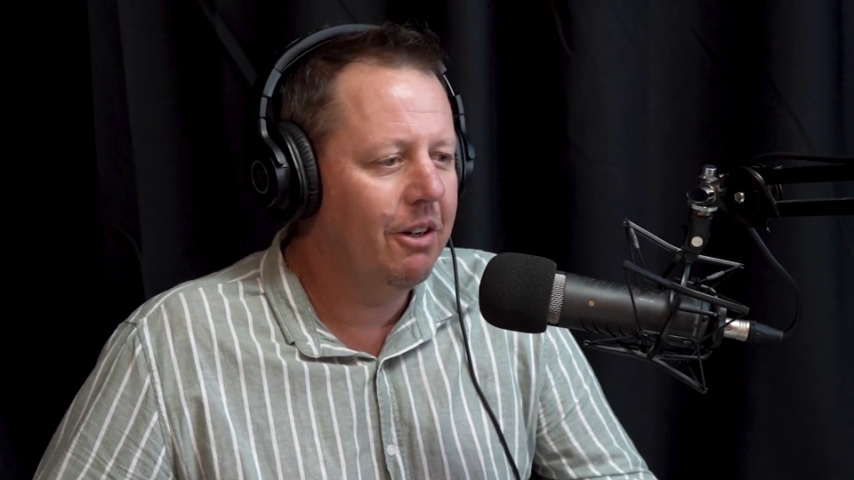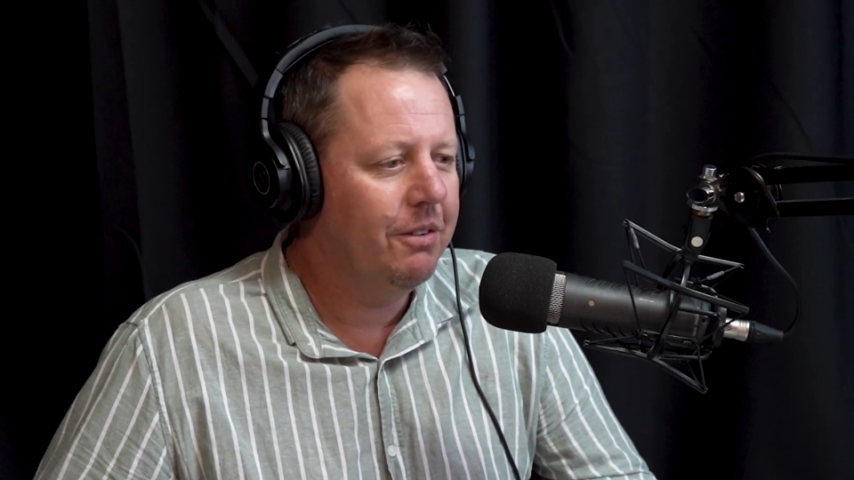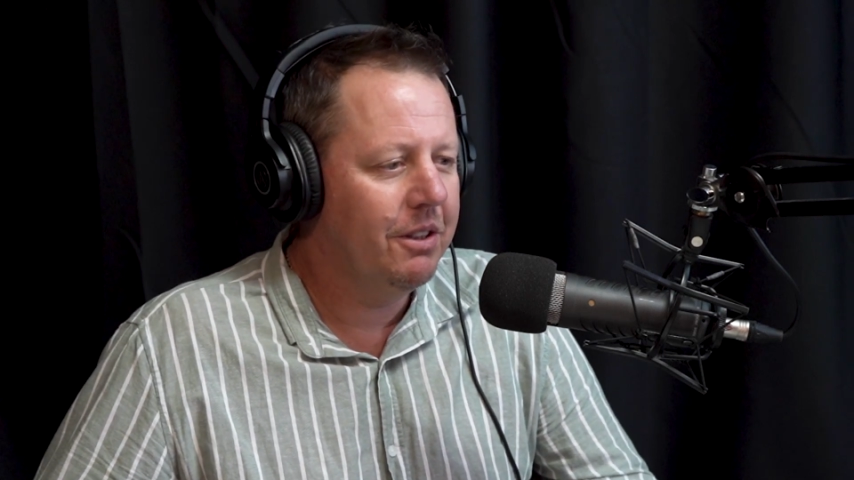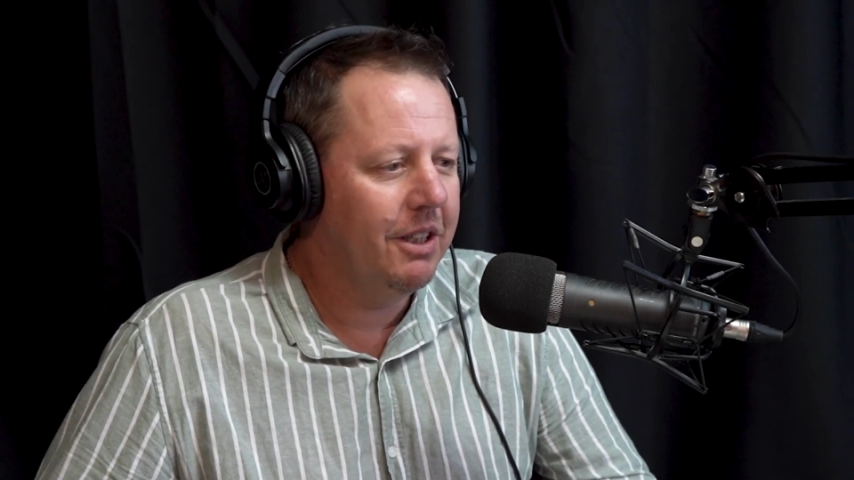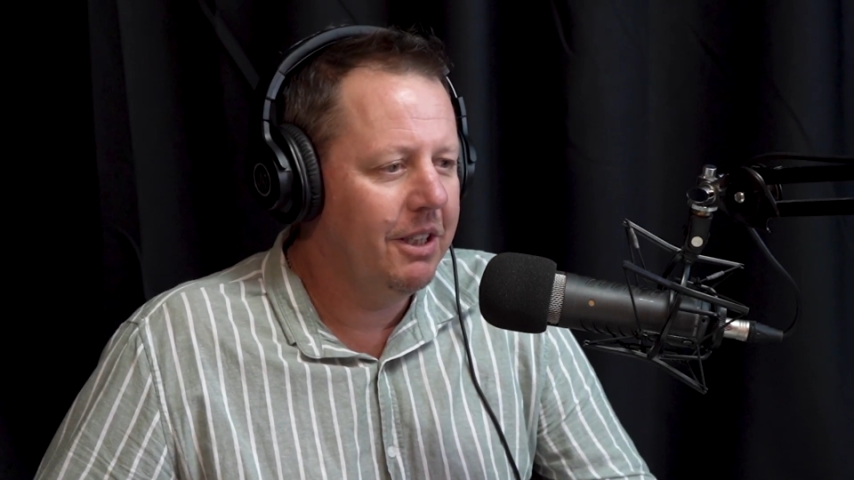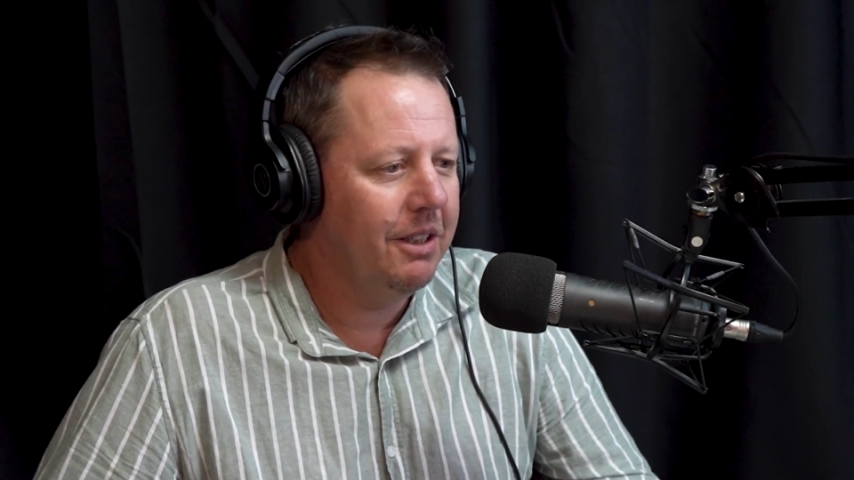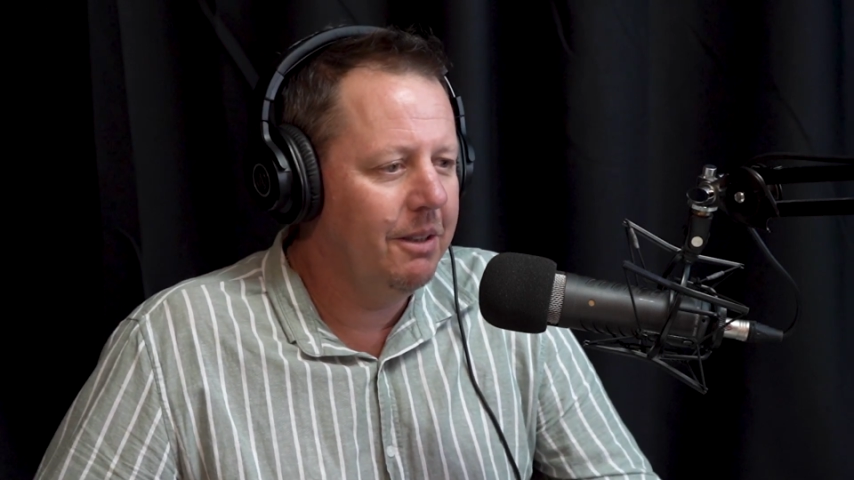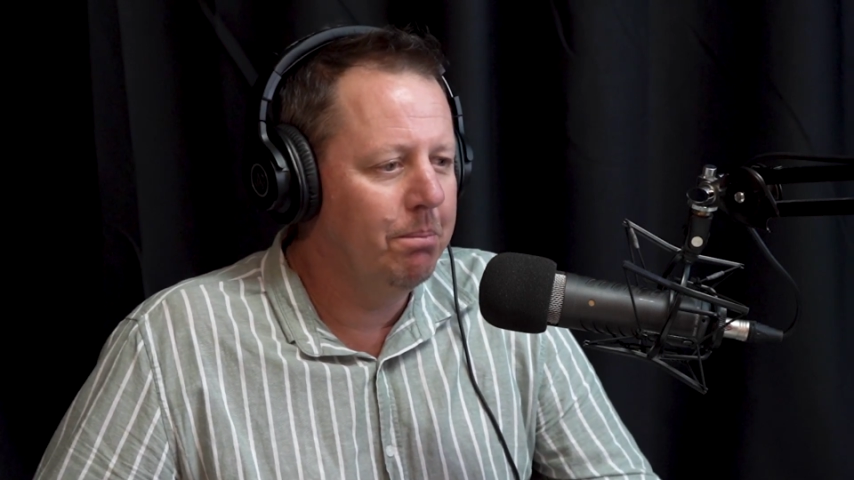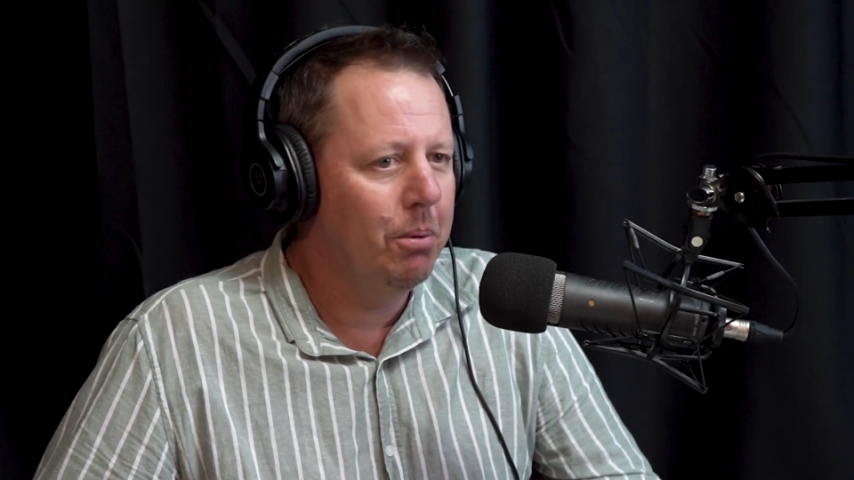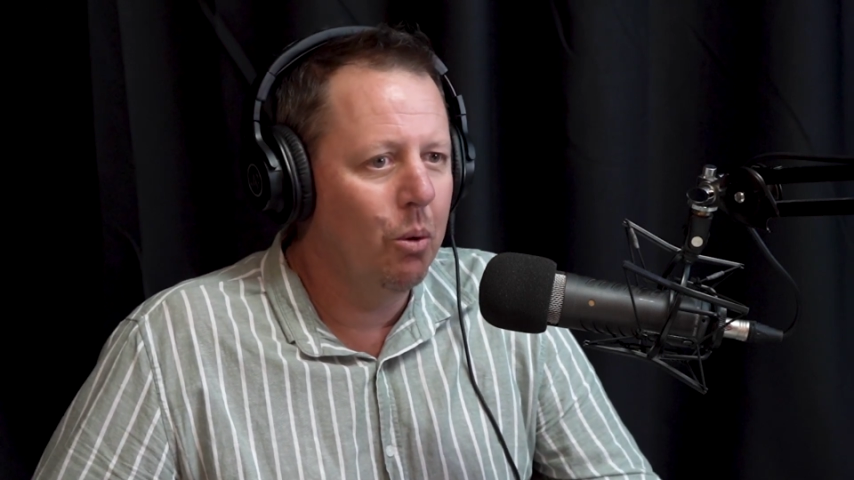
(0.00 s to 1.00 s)
obviously
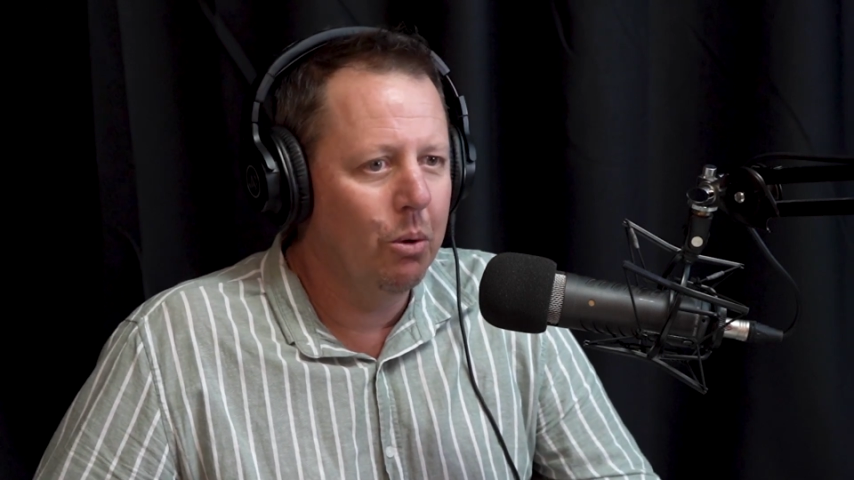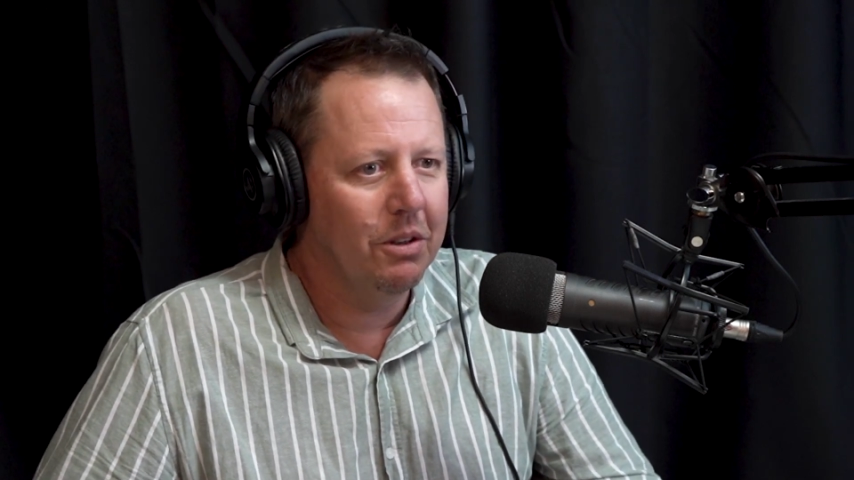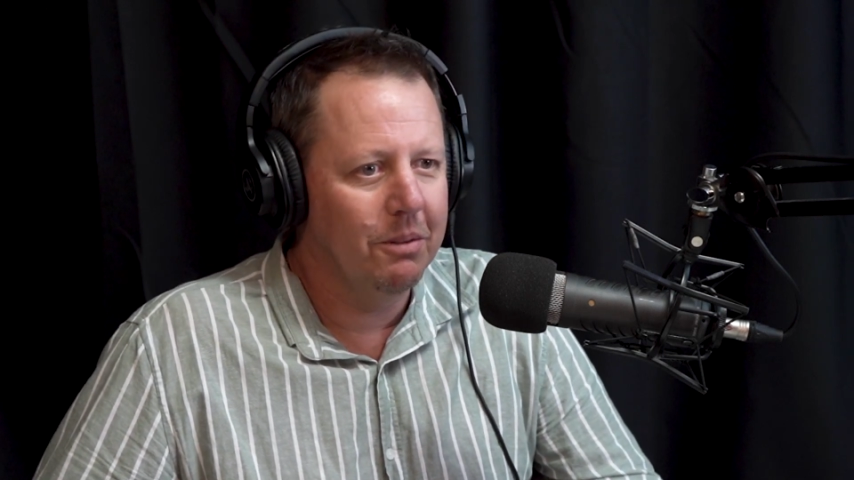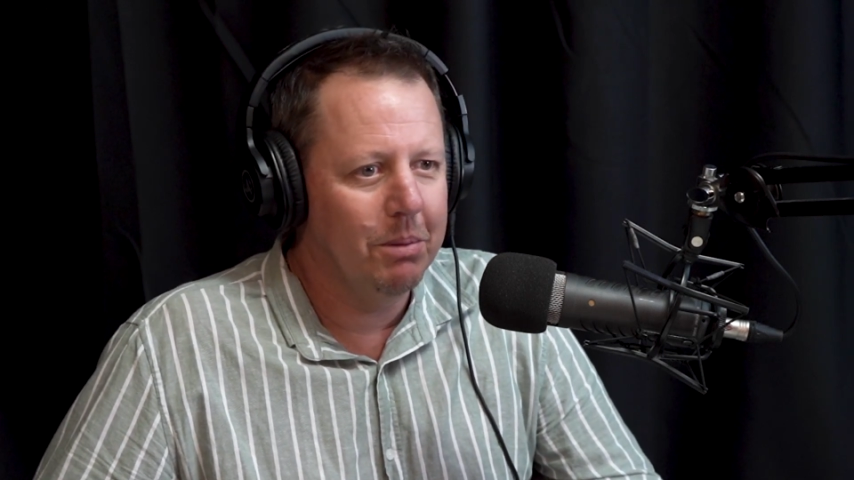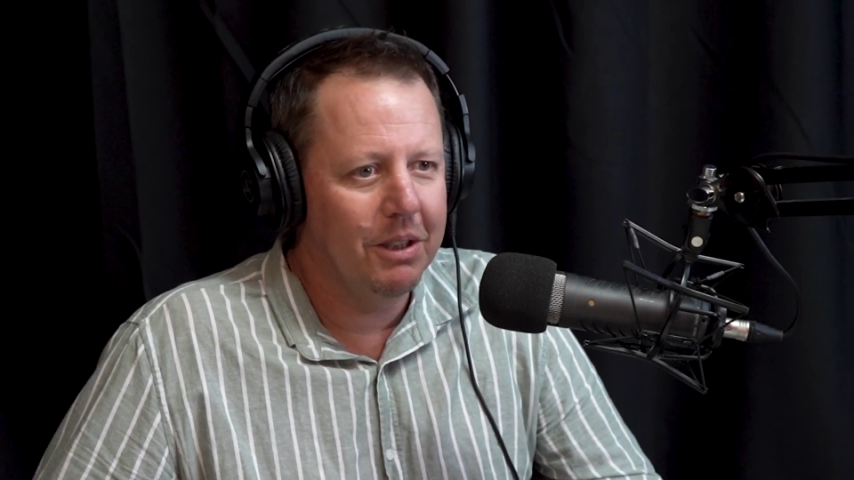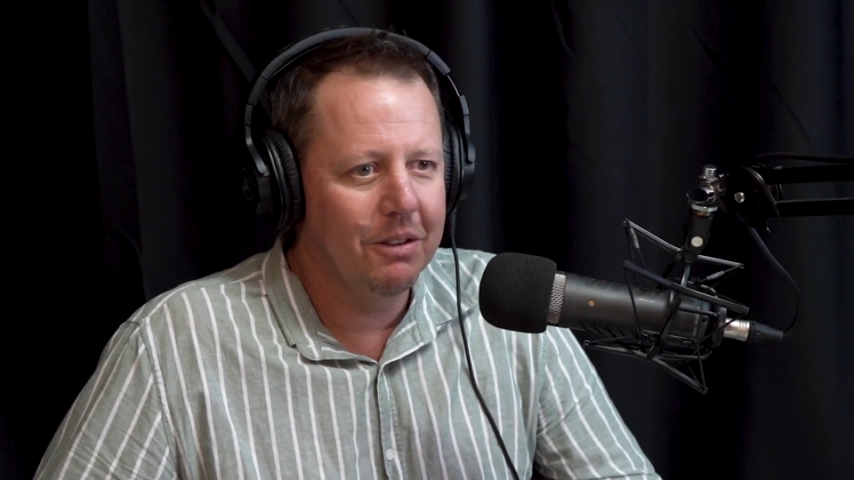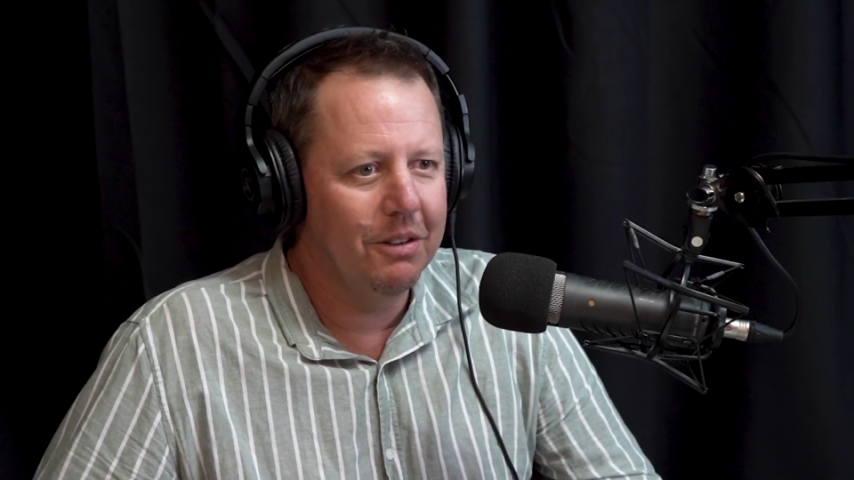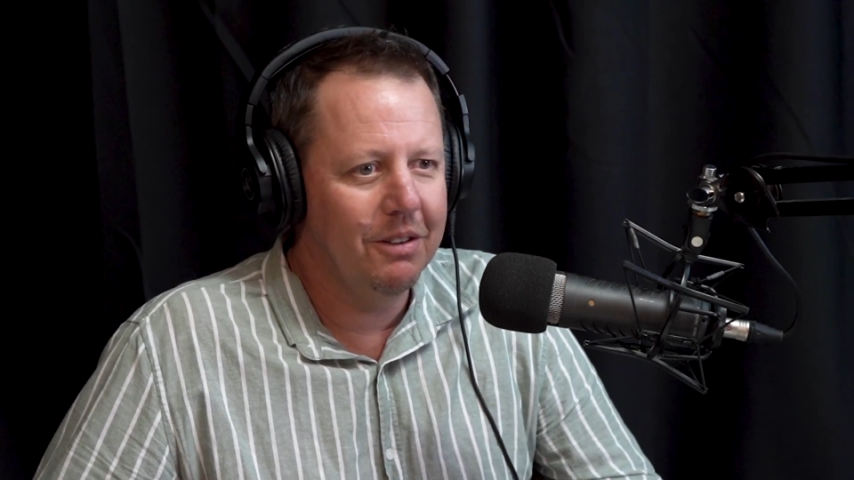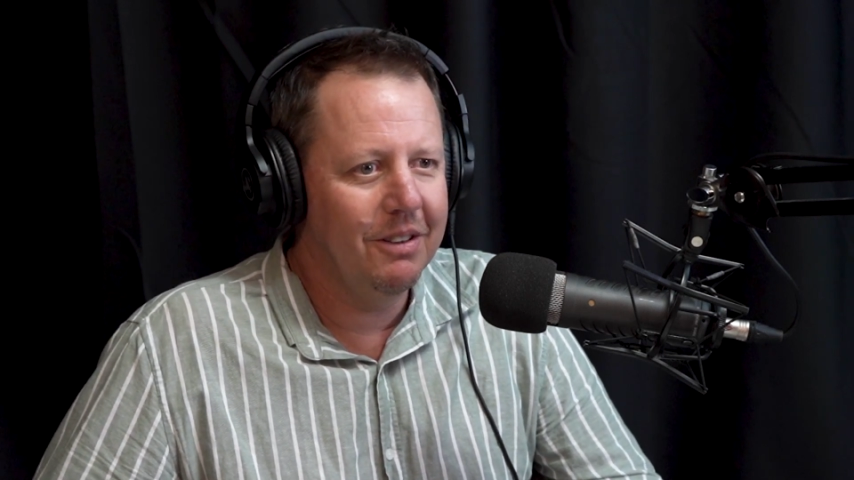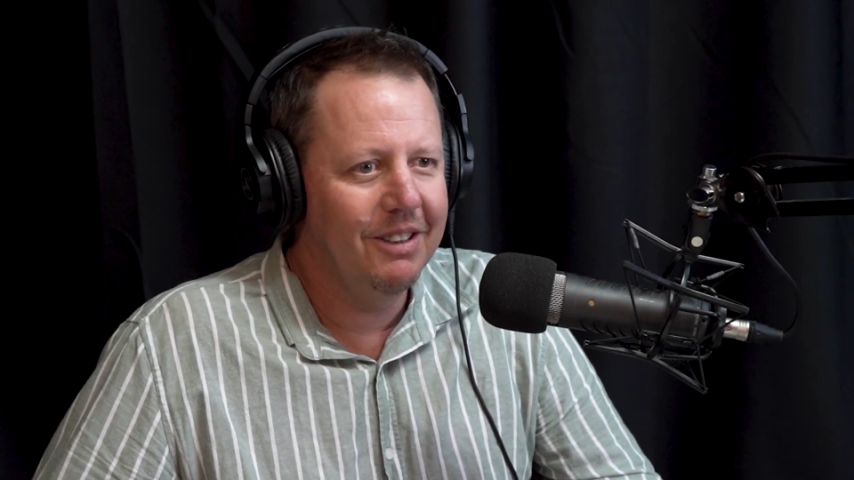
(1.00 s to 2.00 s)
important
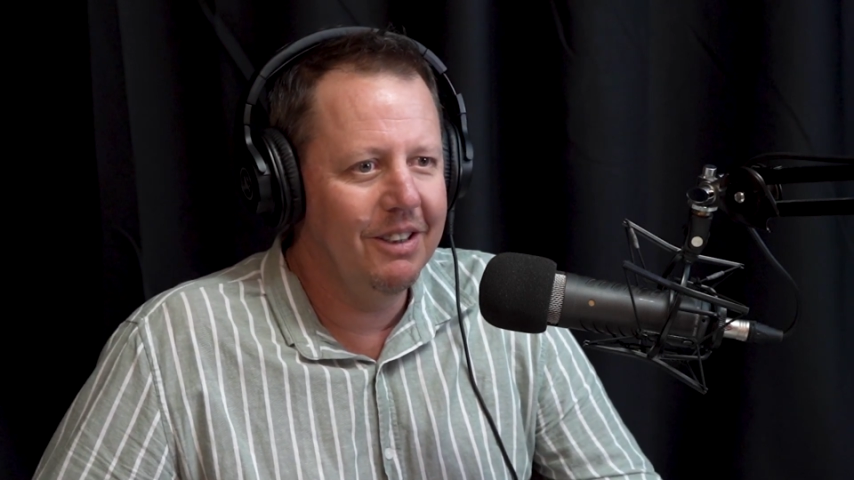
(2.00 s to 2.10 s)
because